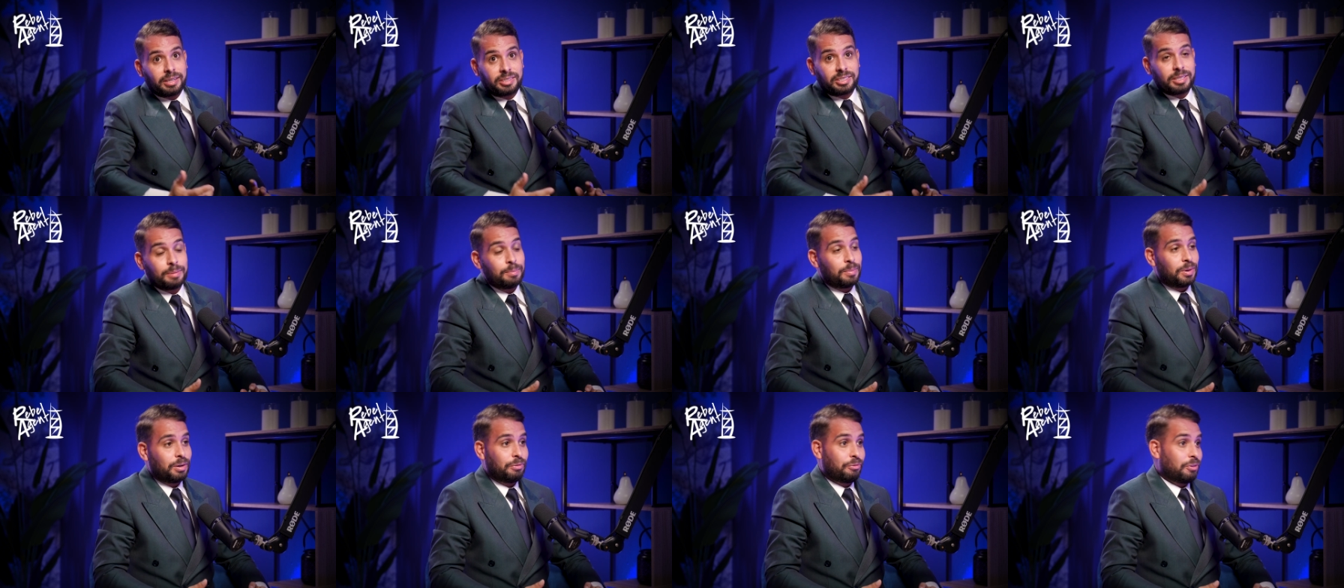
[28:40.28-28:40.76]

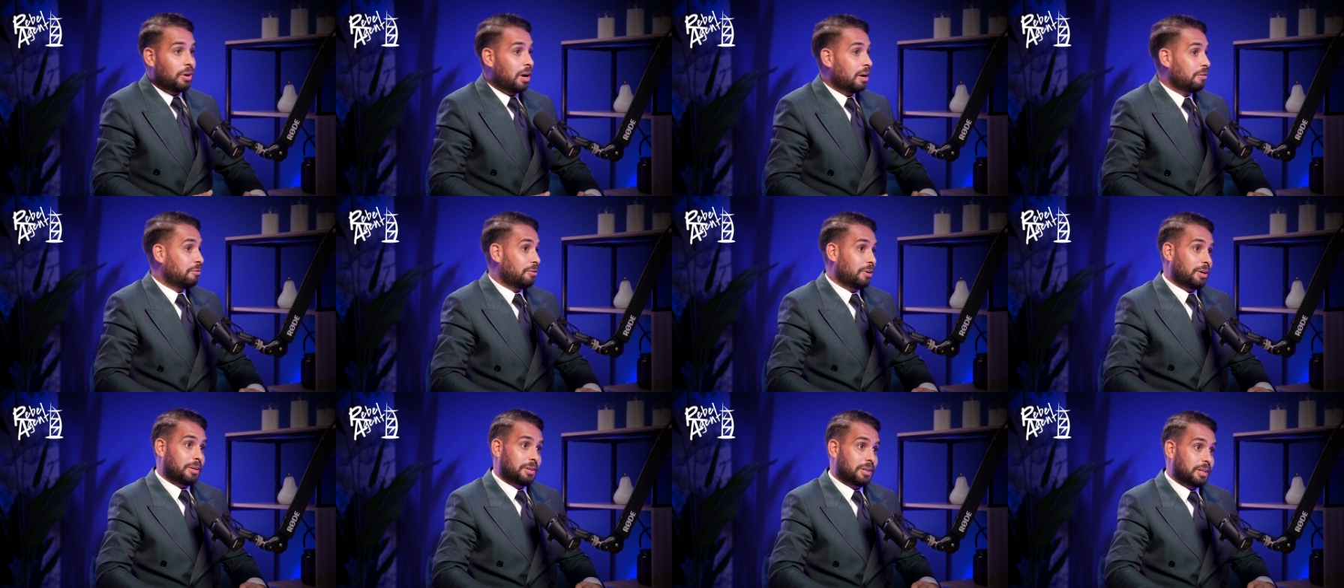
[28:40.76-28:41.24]
symbol of
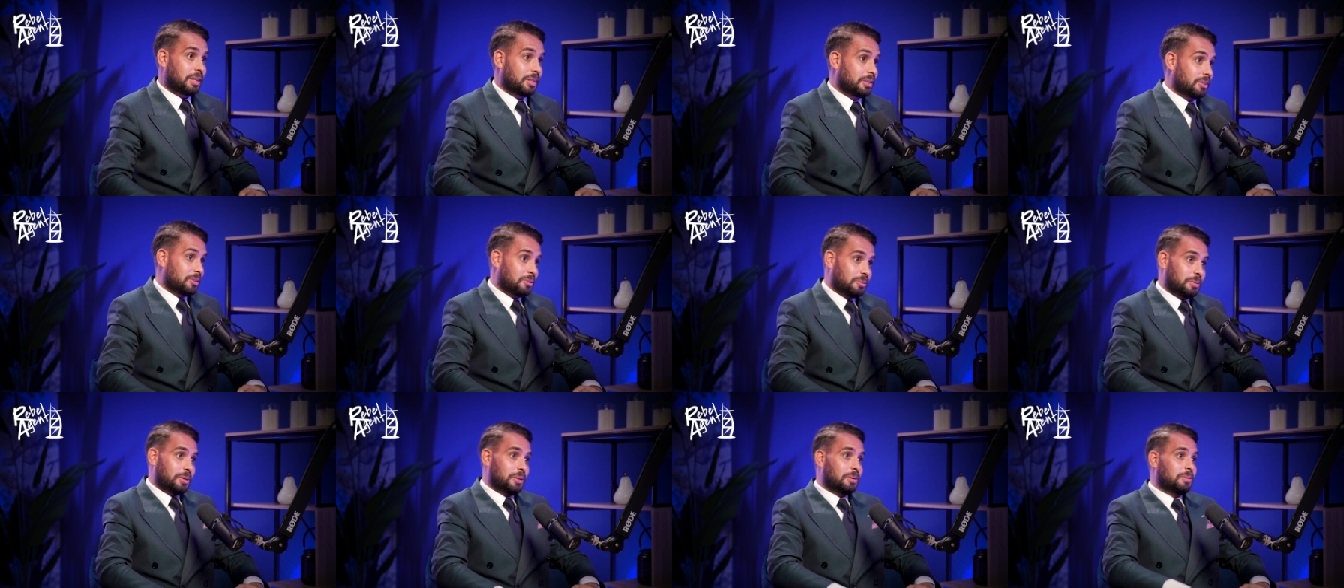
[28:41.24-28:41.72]
life, I
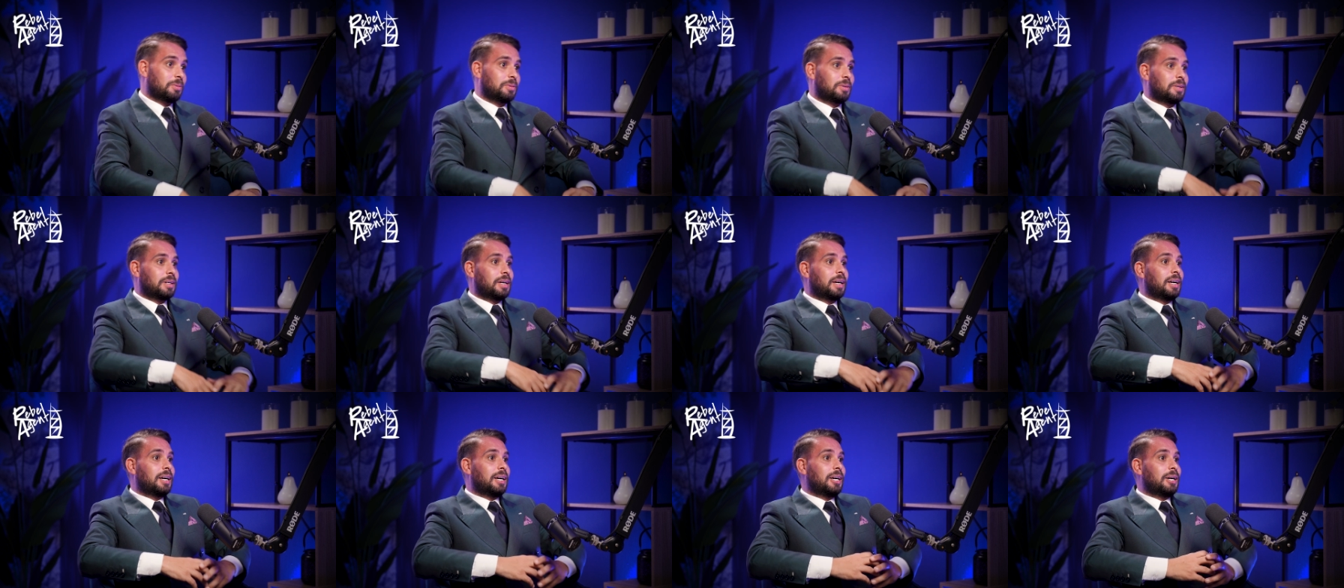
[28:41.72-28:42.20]
think, as well.
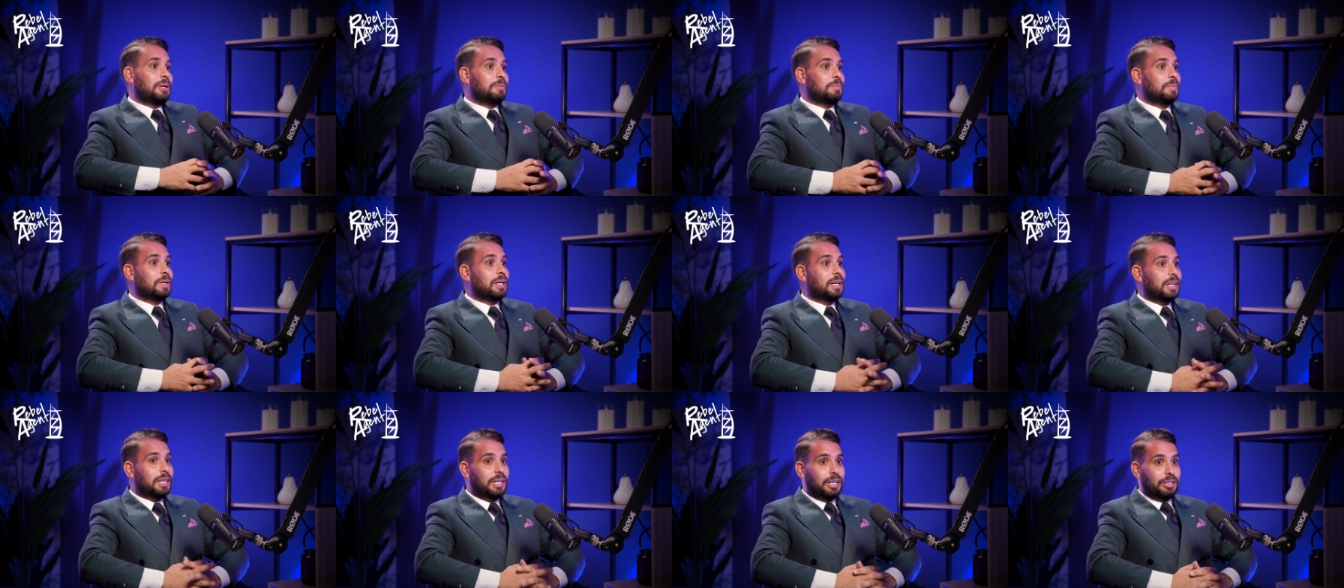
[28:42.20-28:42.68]

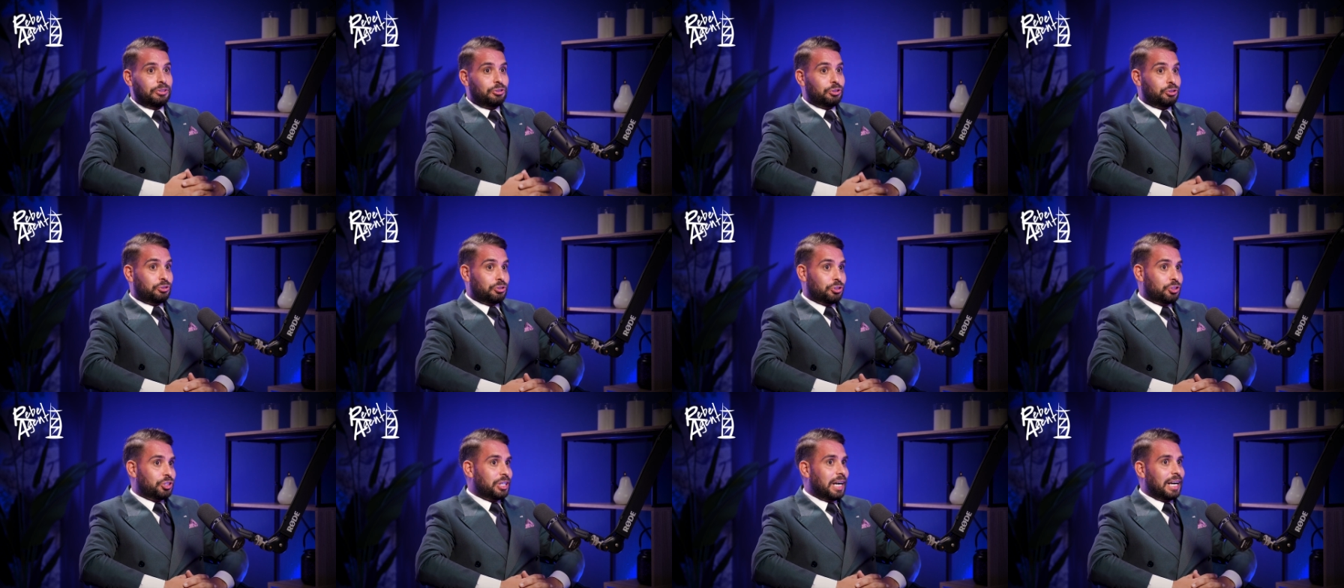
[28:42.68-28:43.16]

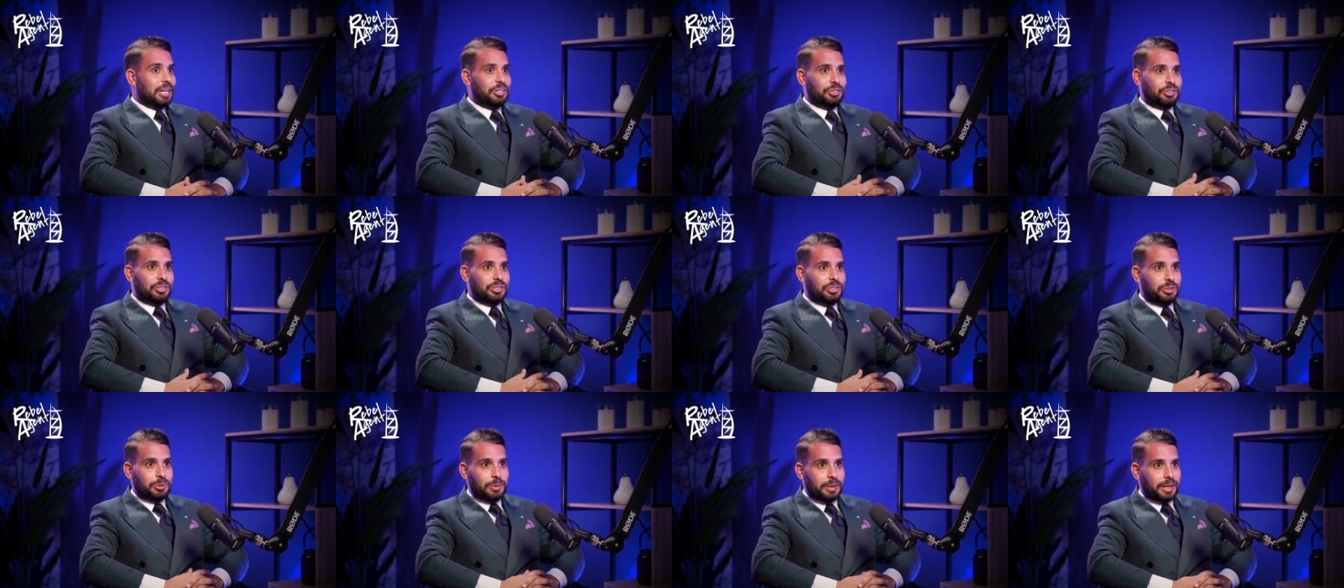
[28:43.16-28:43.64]
Just the
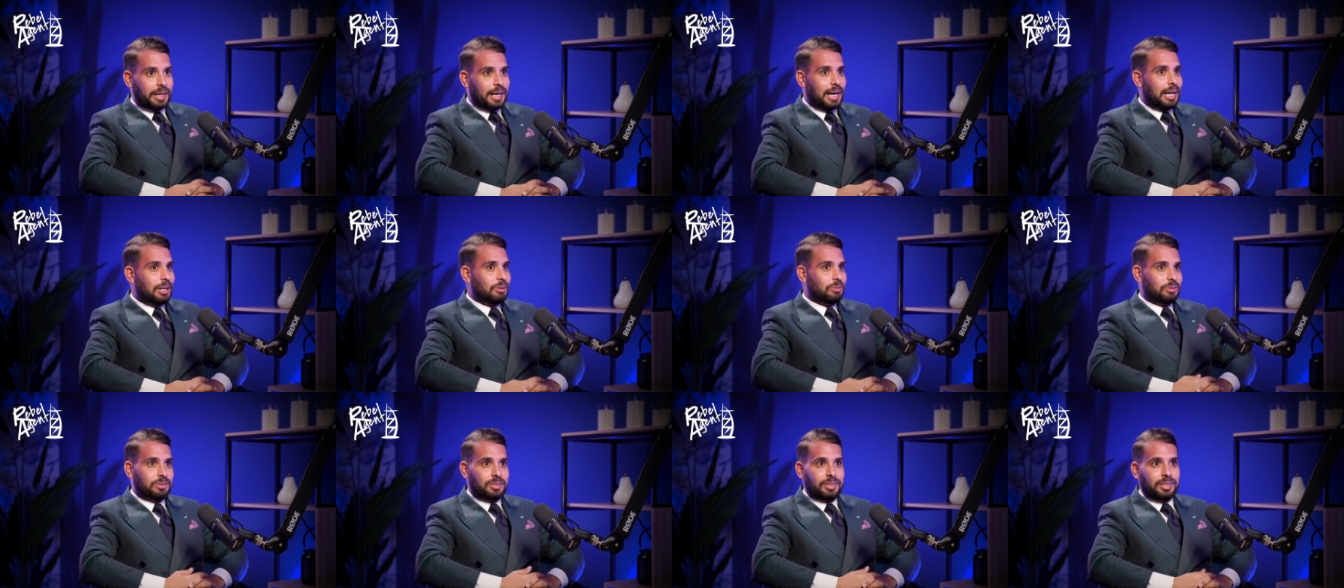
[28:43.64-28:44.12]
challenges you
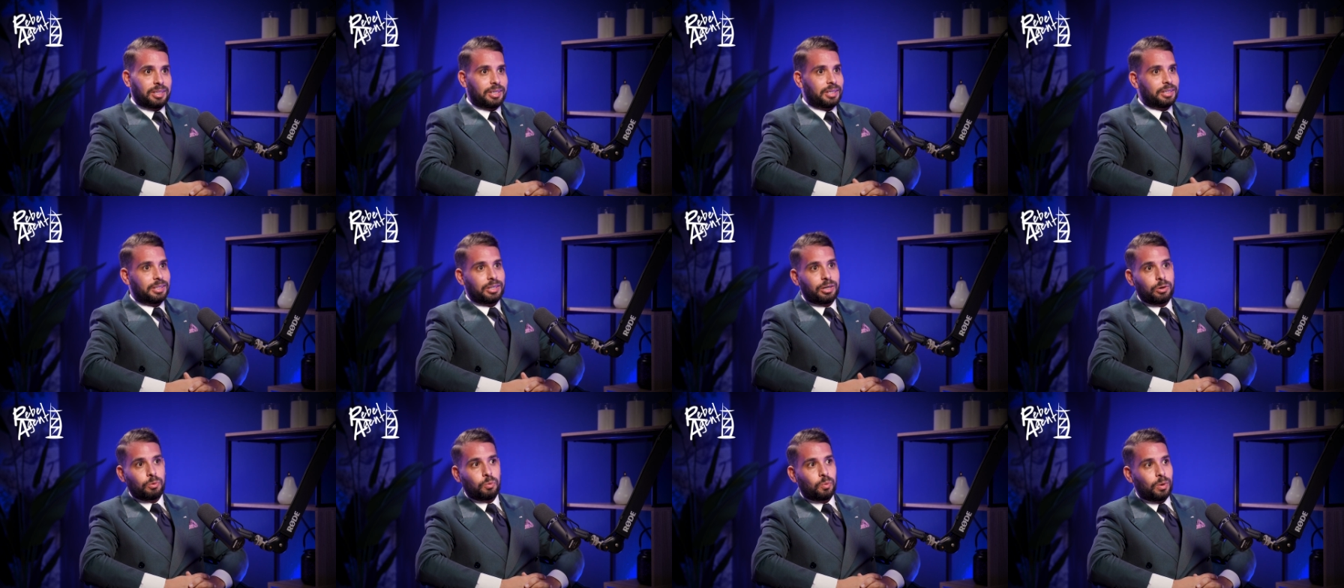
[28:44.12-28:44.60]

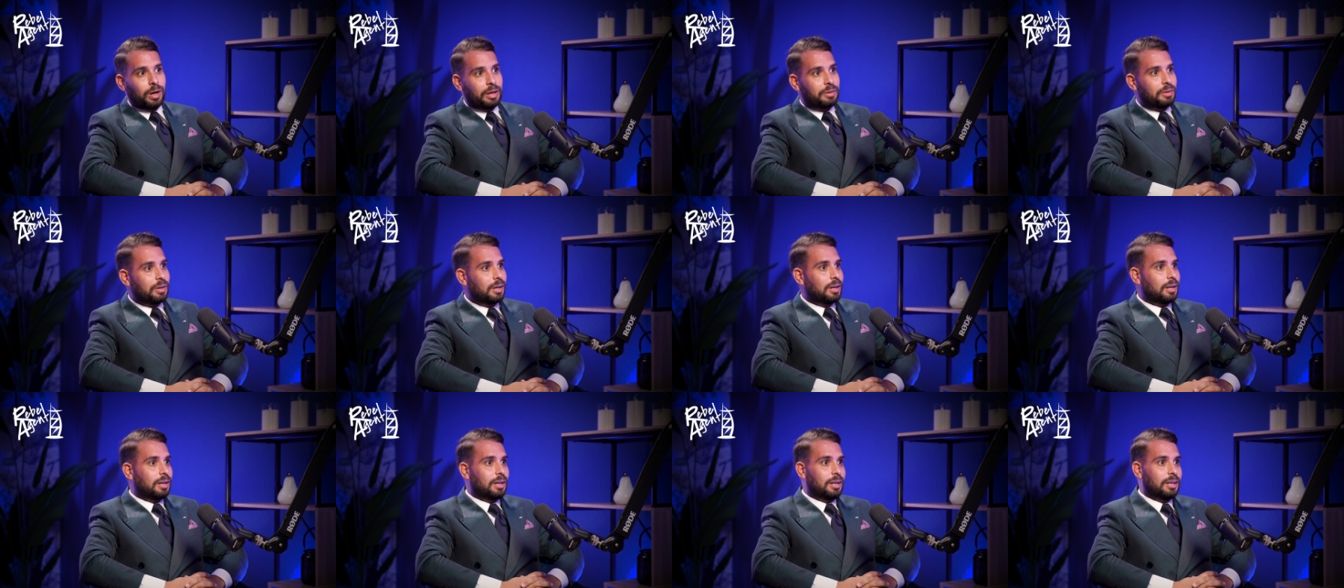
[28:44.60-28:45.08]
encounter,
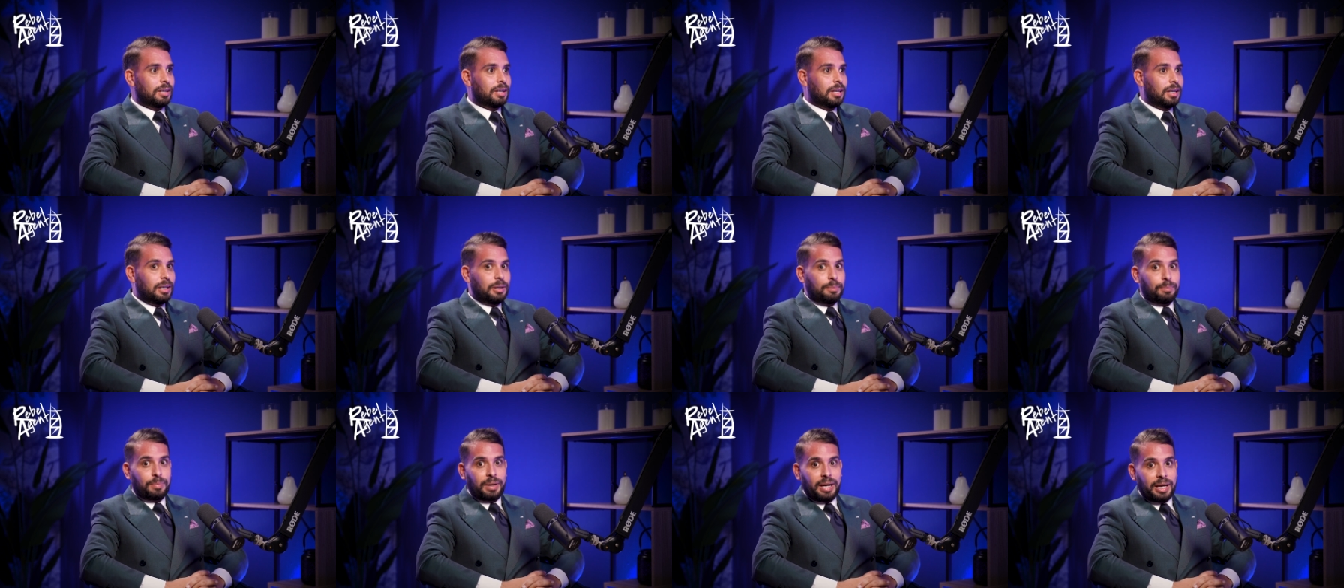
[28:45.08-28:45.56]
weather,
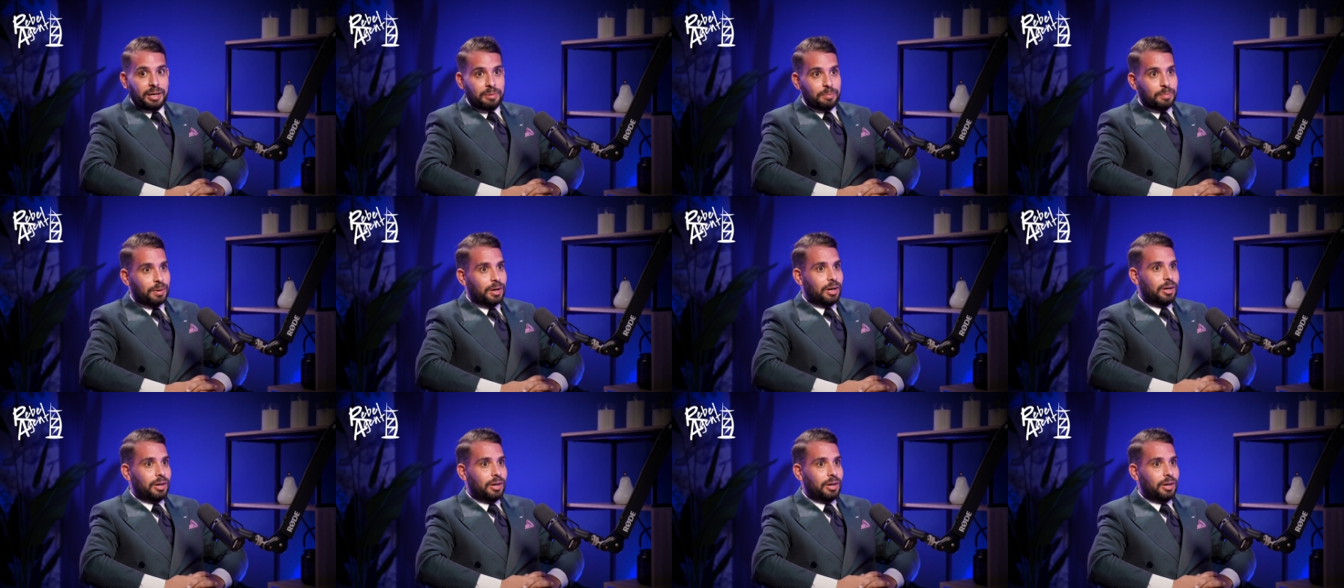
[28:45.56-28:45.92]
playing